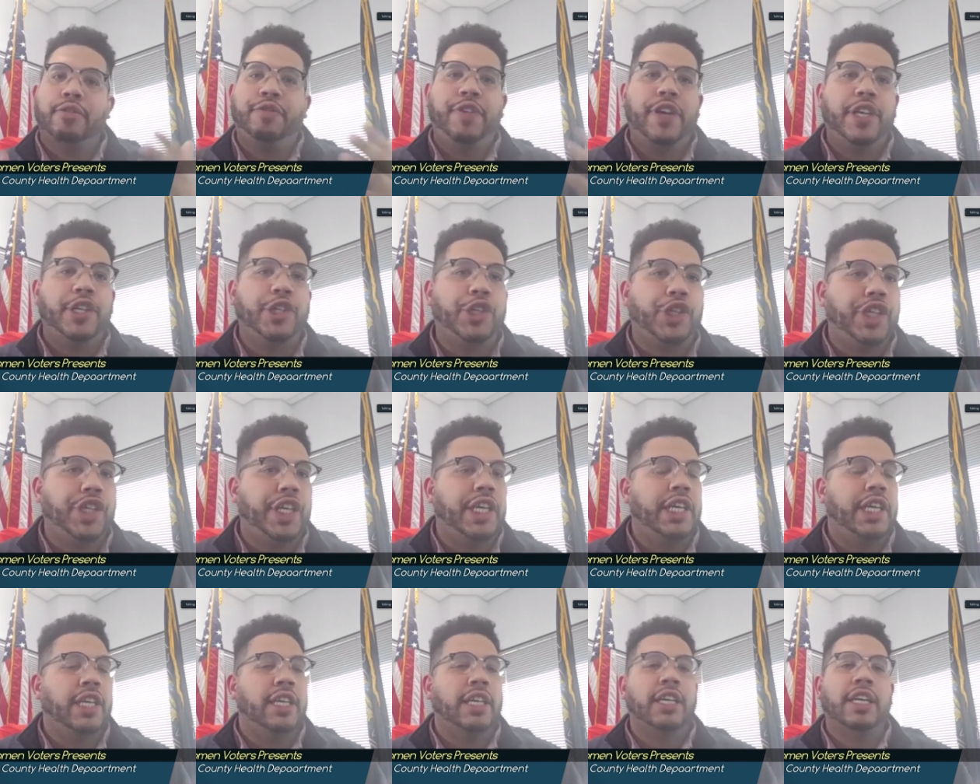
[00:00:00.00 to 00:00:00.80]

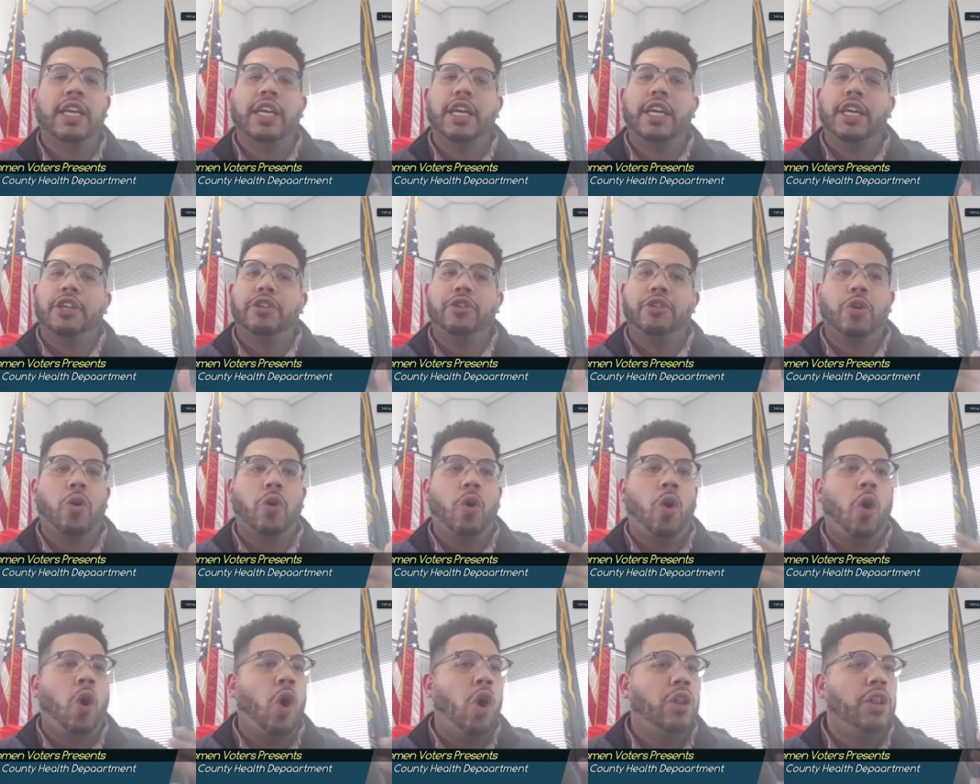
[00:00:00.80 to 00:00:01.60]
fishing, you
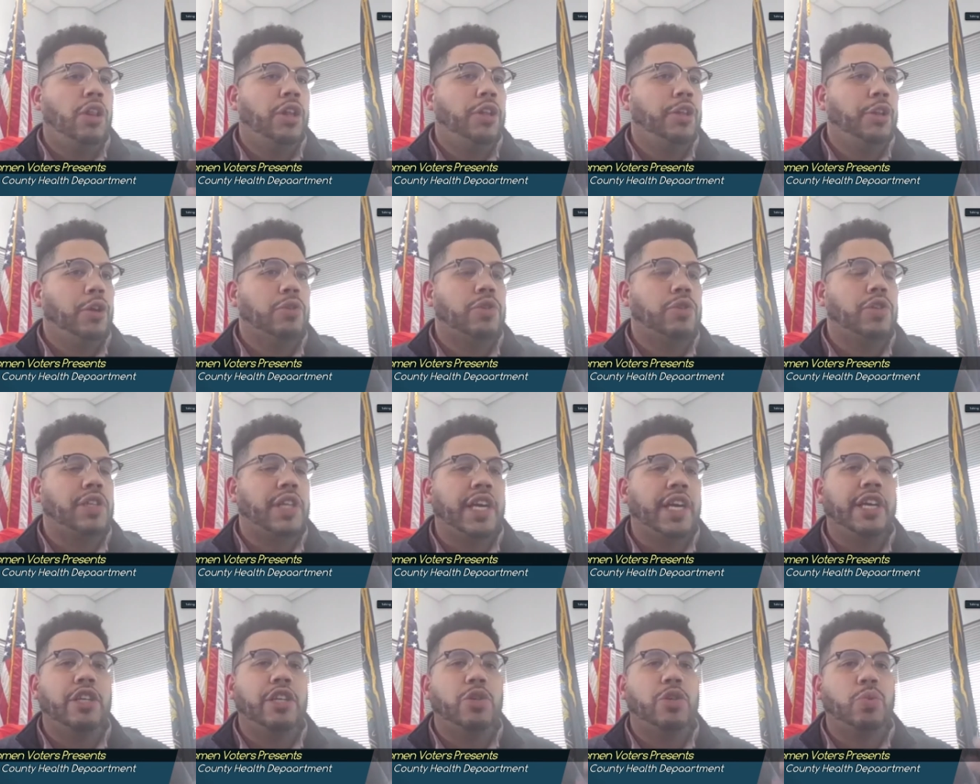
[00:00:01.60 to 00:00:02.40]
know, all of those
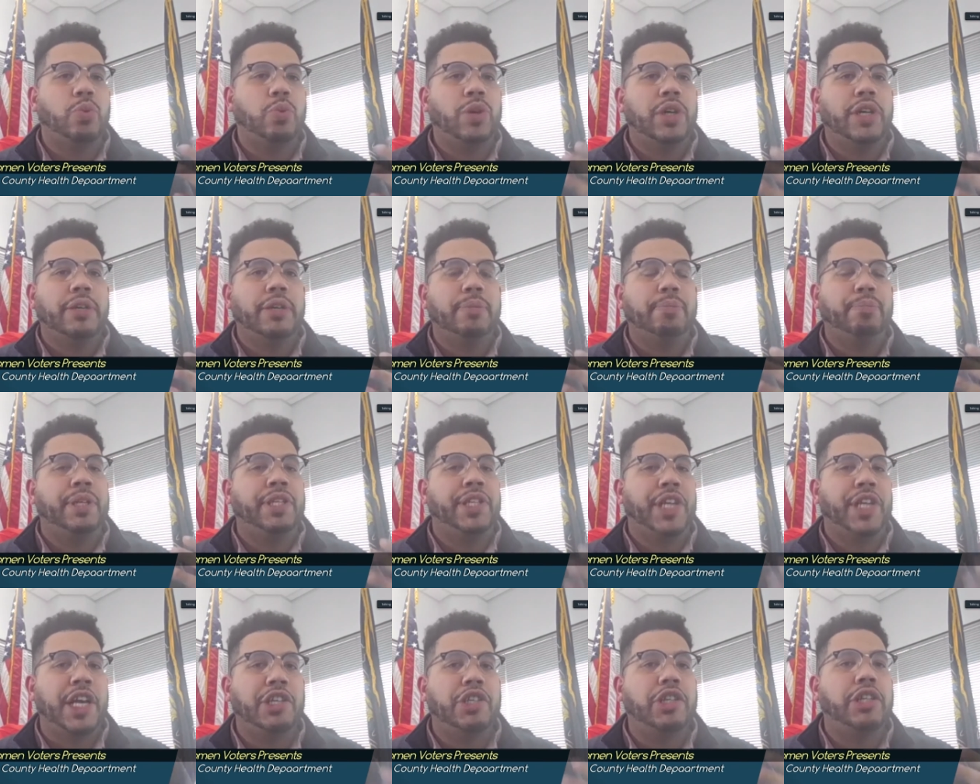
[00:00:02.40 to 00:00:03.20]
things would
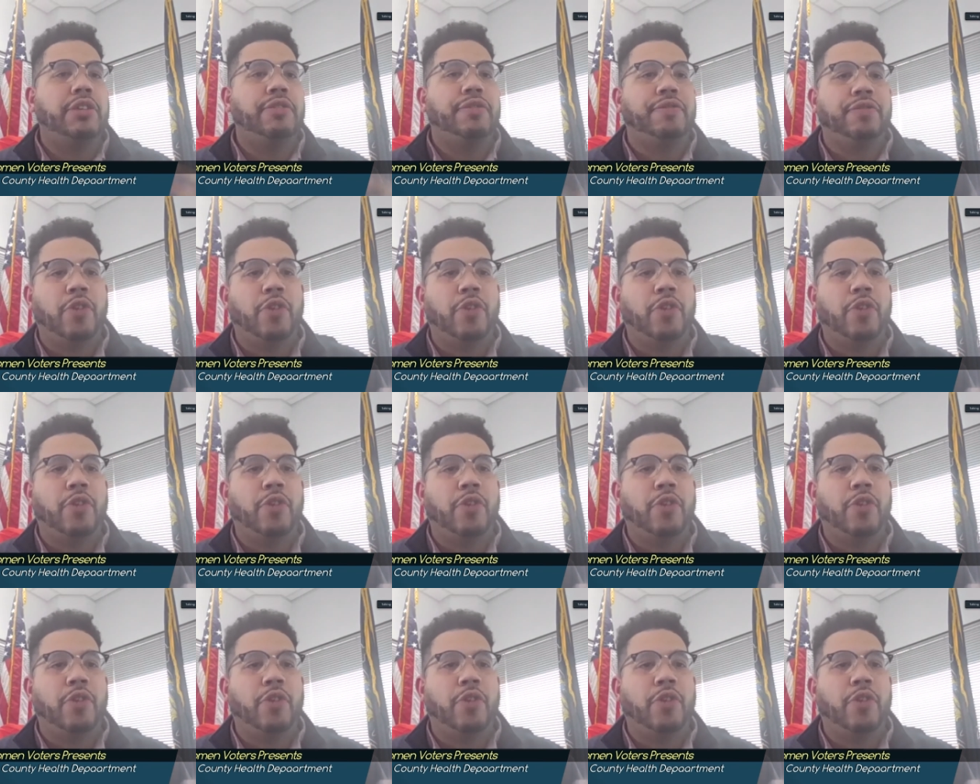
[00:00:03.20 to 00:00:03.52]
potentially